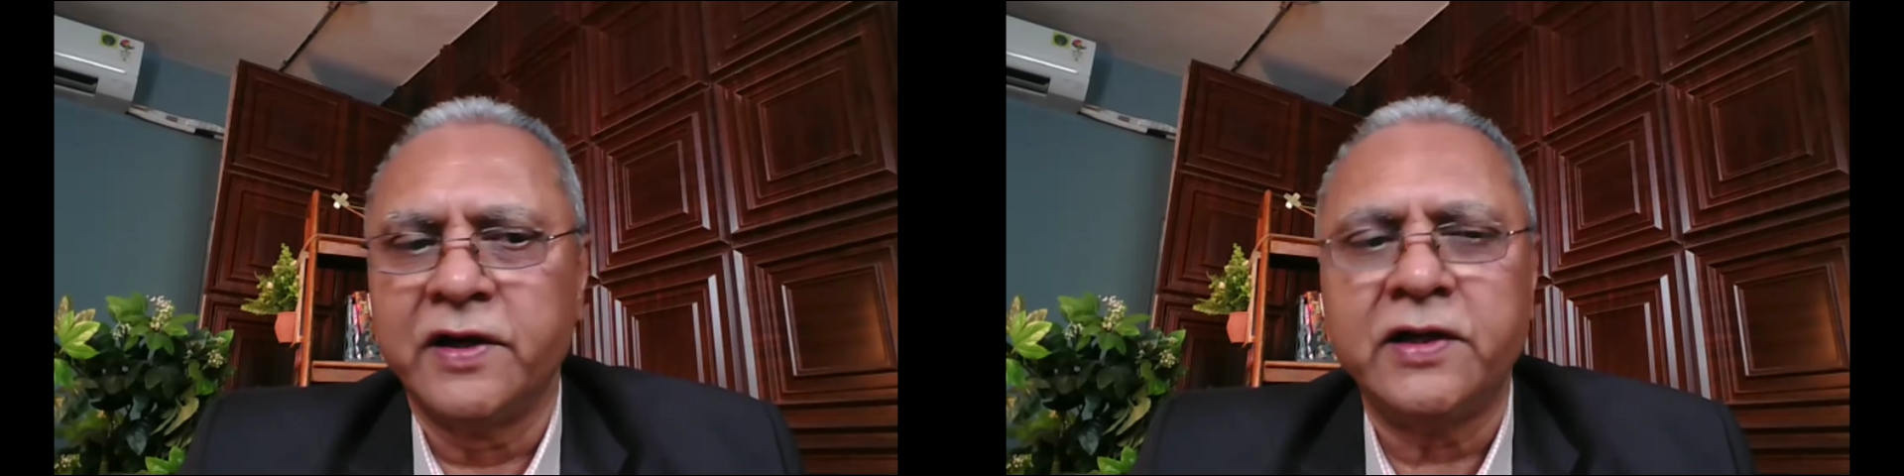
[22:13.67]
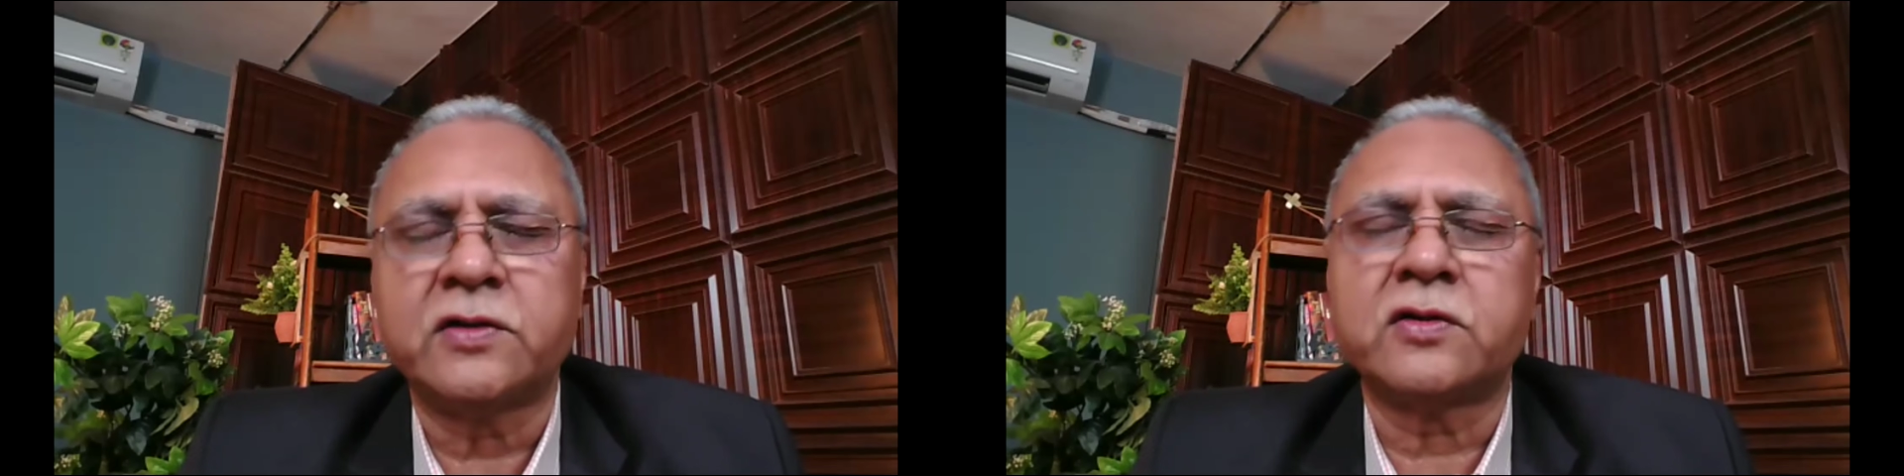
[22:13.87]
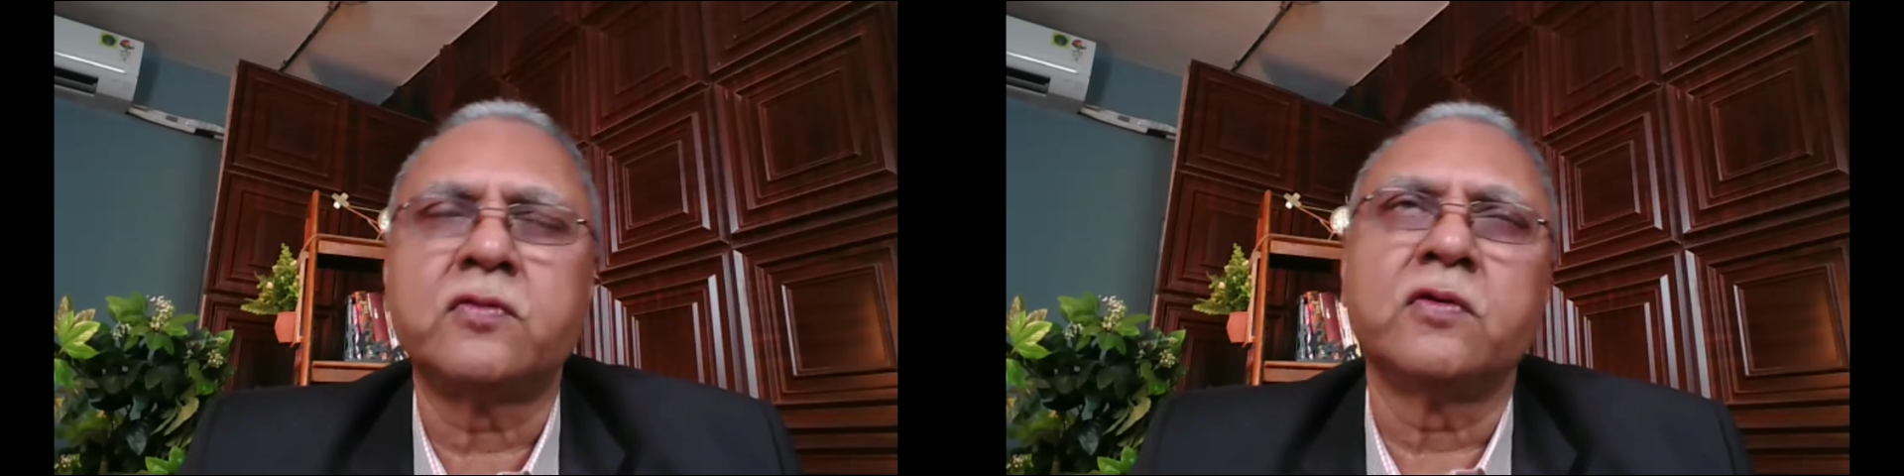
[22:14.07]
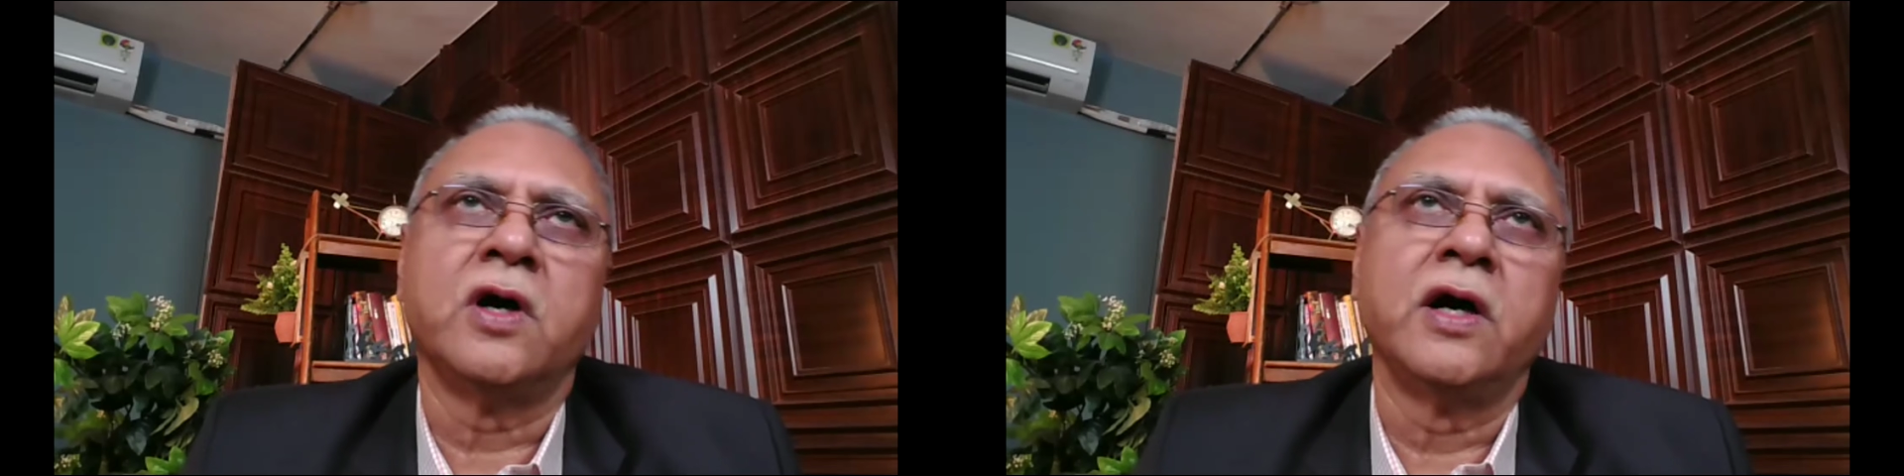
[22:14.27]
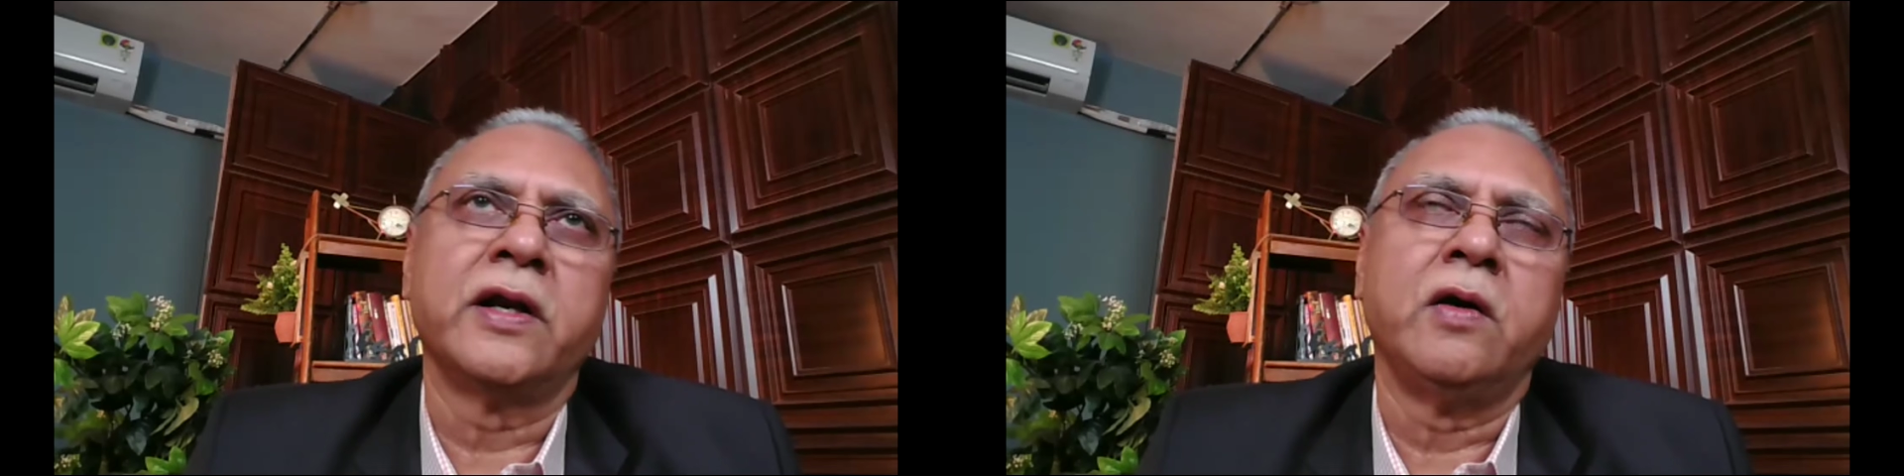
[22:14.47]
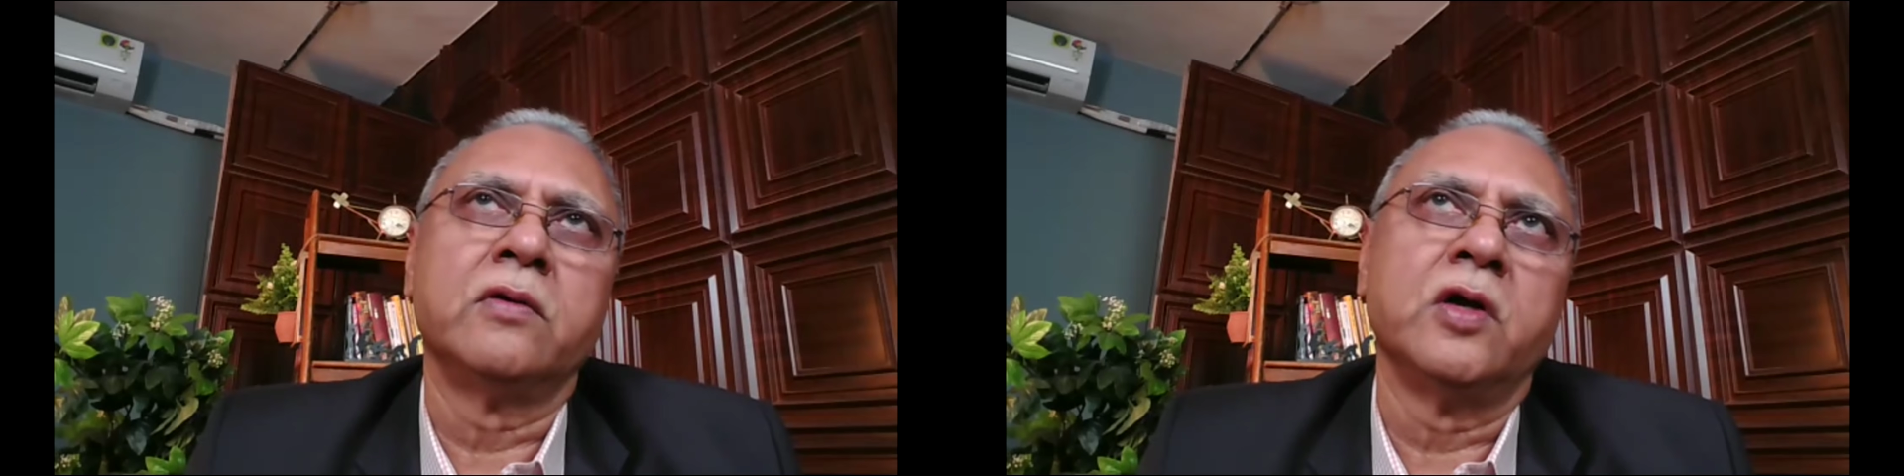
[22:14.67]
It took around